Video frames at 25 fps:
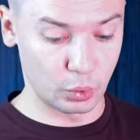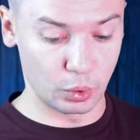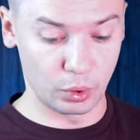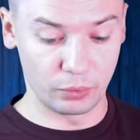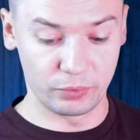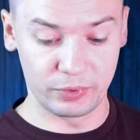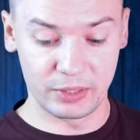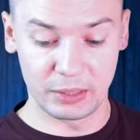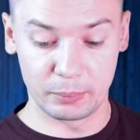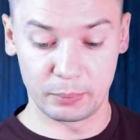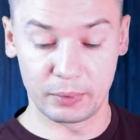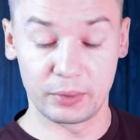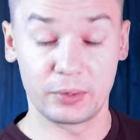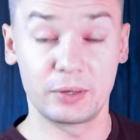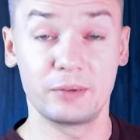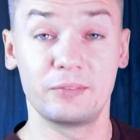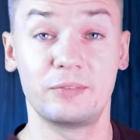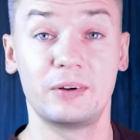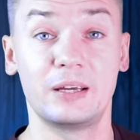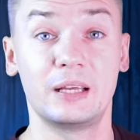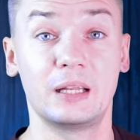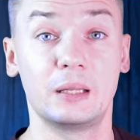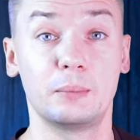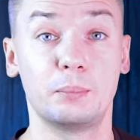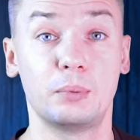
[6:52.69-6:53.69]
All of them are
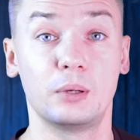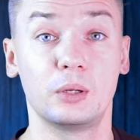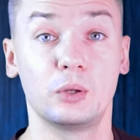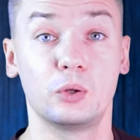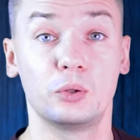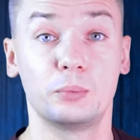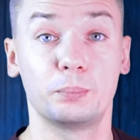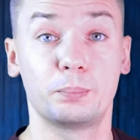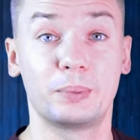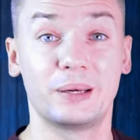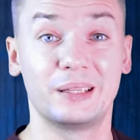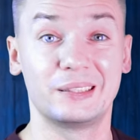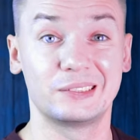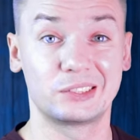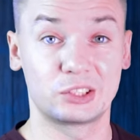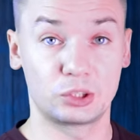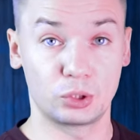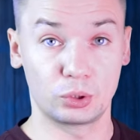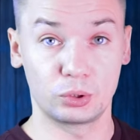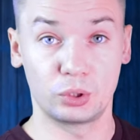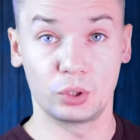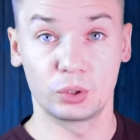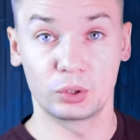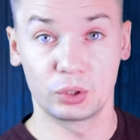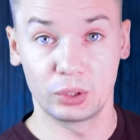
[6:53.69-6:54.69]
available on
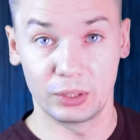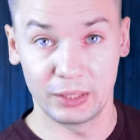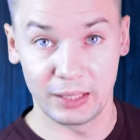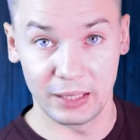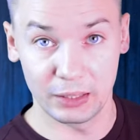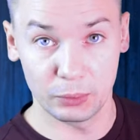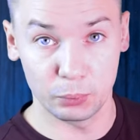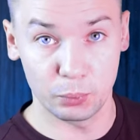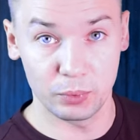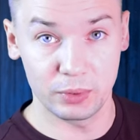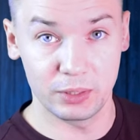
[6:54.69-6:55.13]
penstock.net.